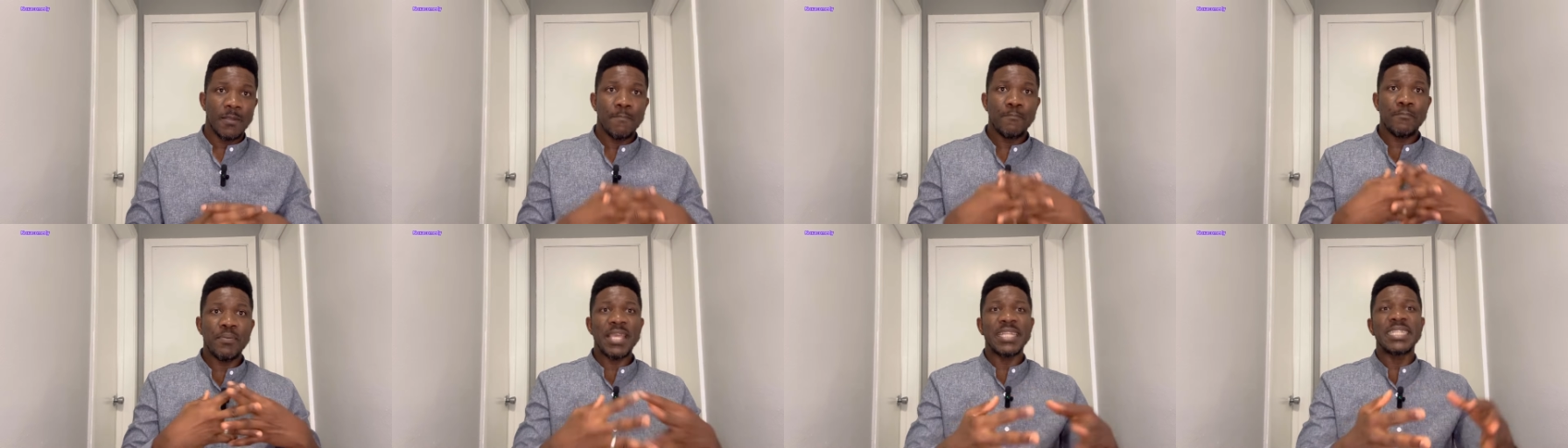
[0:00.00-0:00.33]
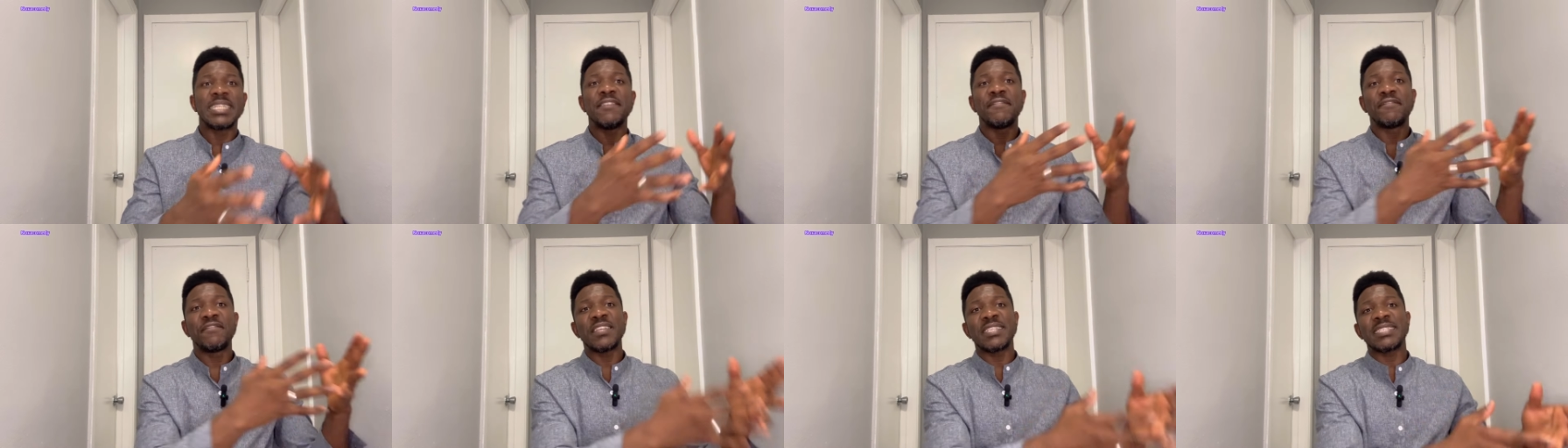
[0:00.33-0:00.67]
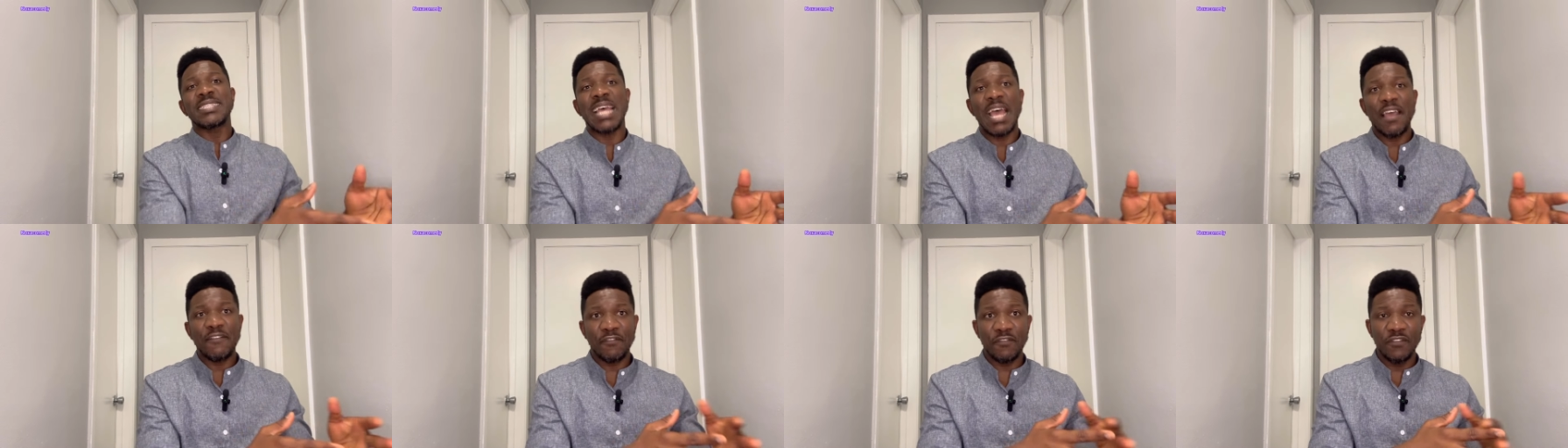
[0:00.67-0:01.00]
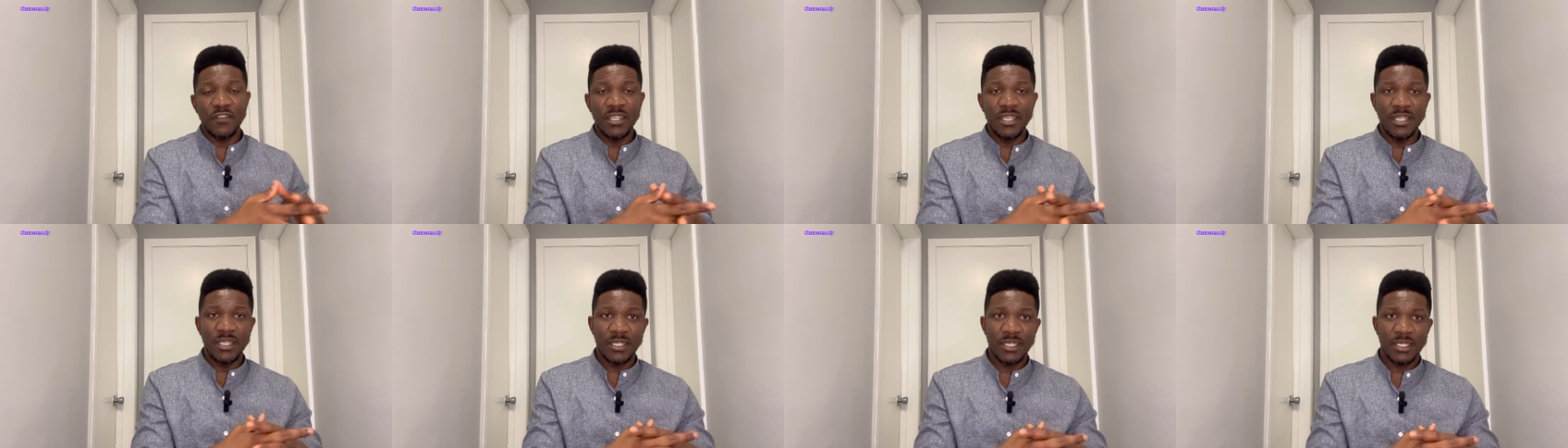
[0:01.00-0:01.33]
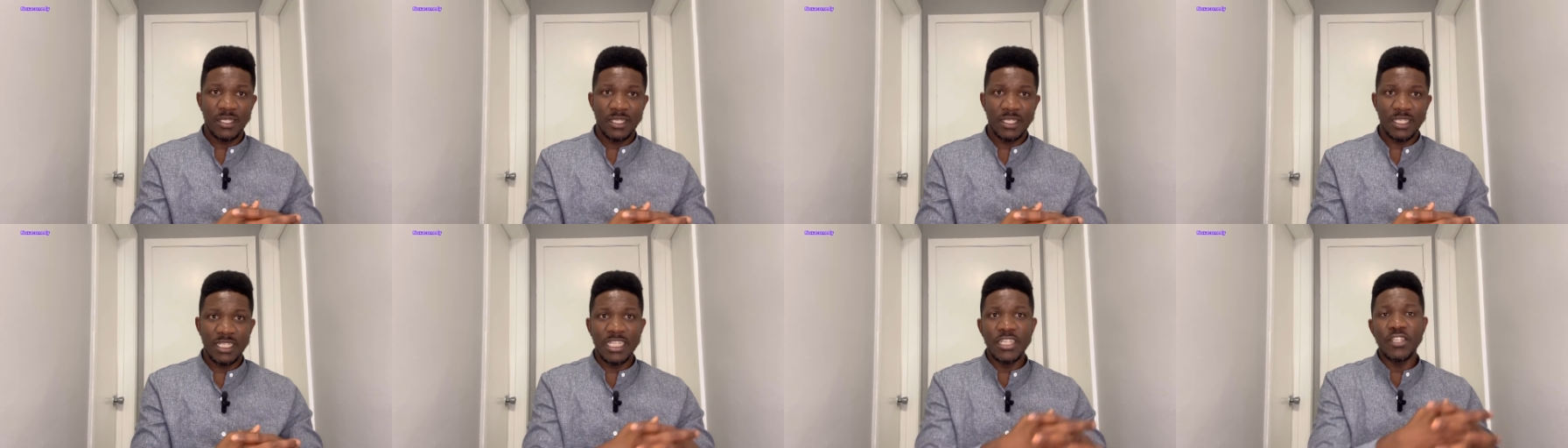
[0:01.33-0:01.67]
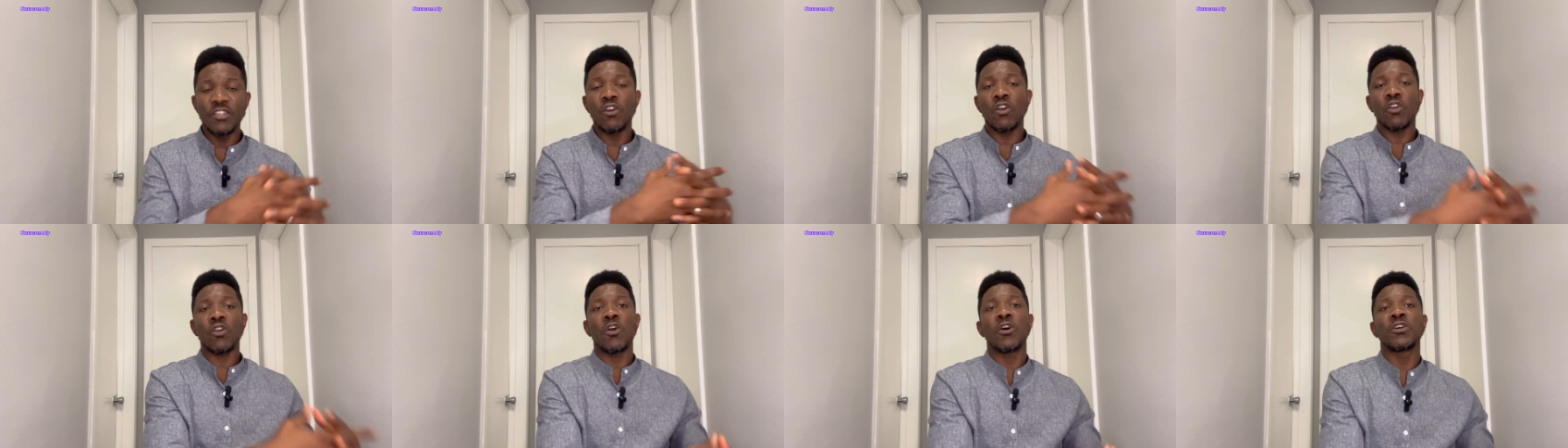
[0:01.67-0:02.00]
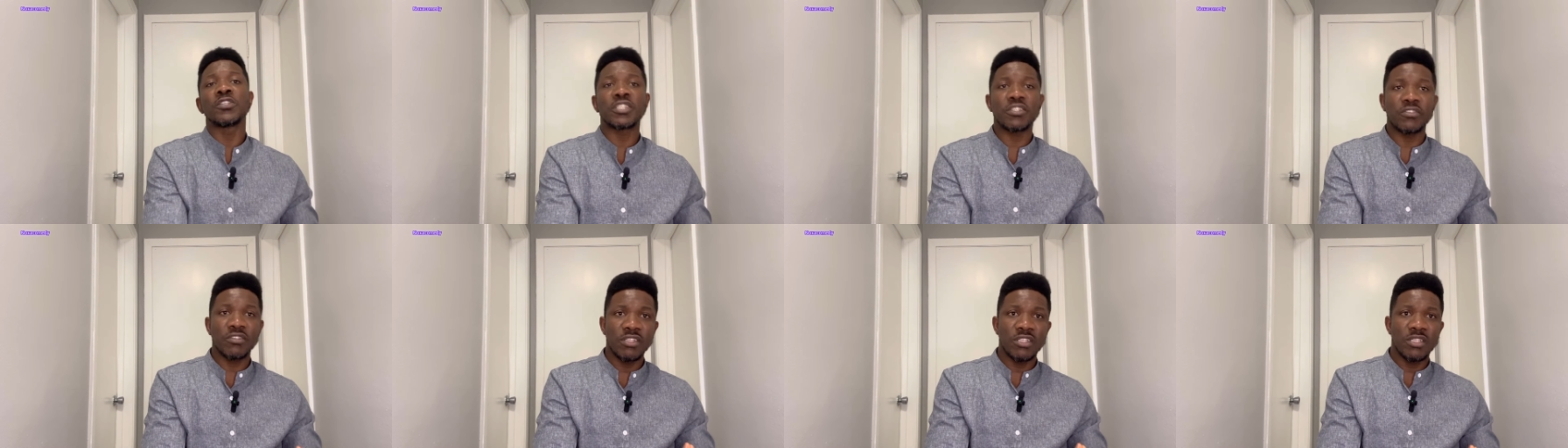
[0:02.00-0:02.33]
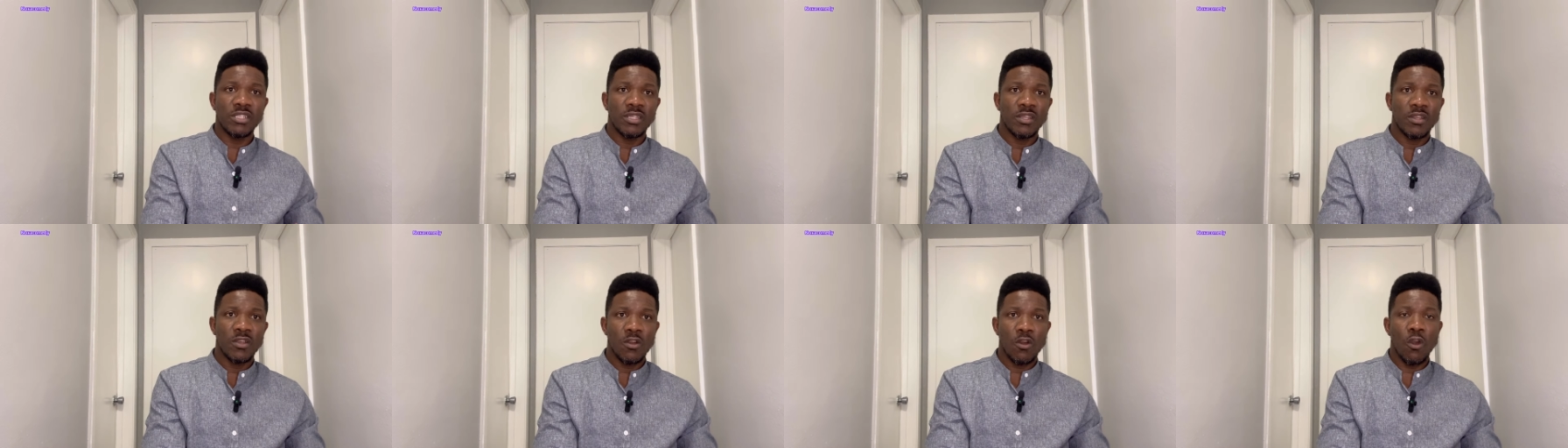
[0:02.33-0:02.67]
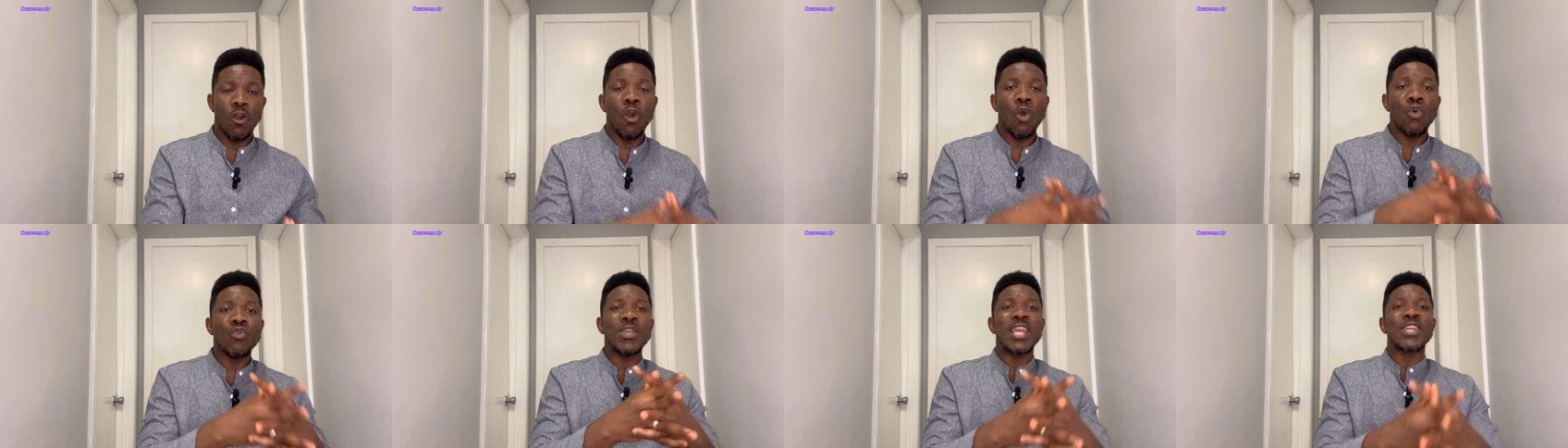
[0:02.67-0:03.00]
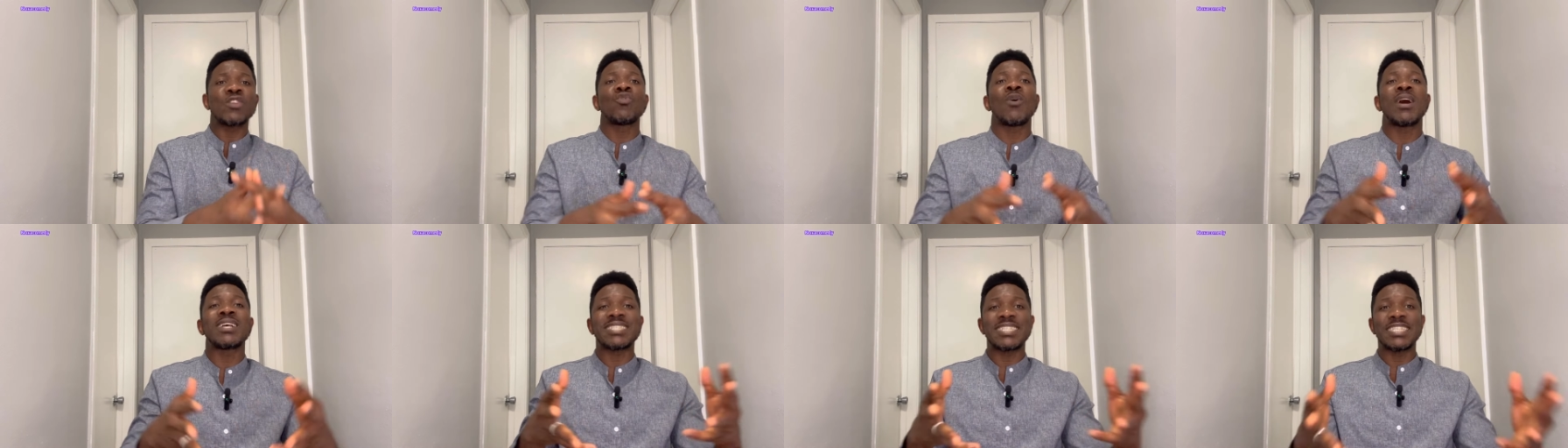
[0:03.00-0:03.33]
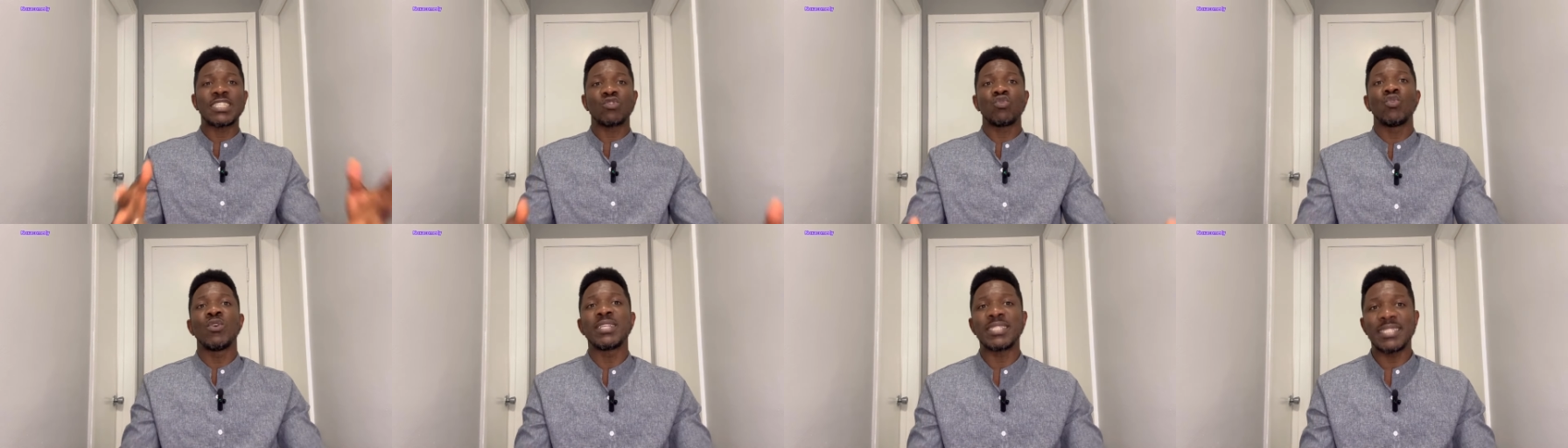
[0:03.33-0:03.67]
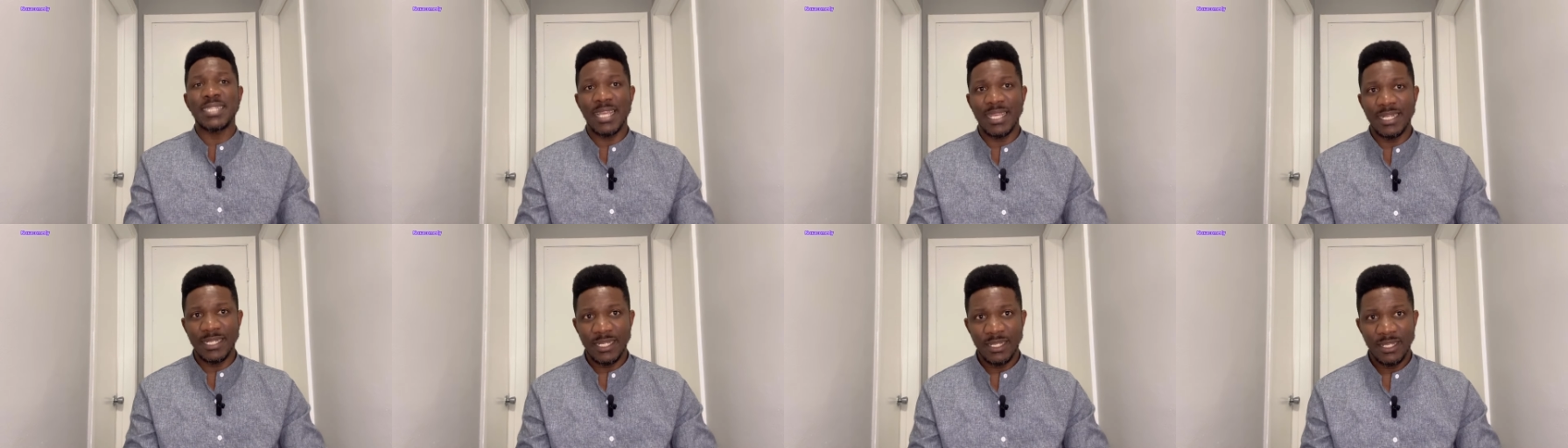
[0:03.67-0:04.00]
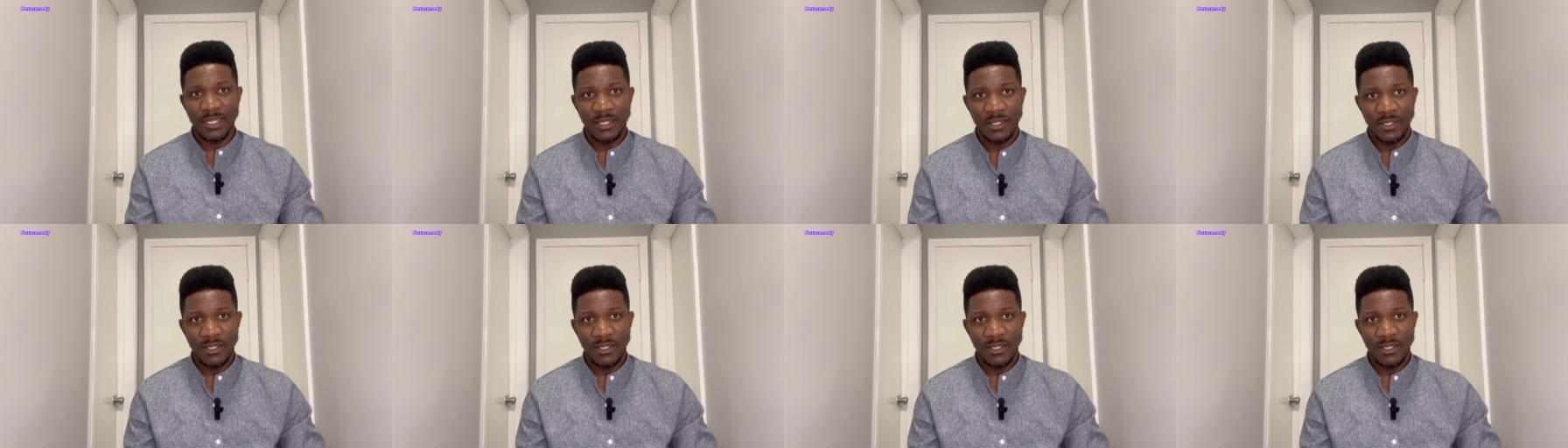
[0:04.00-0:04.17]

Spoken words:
Pay the visa fee in your country or where you are situated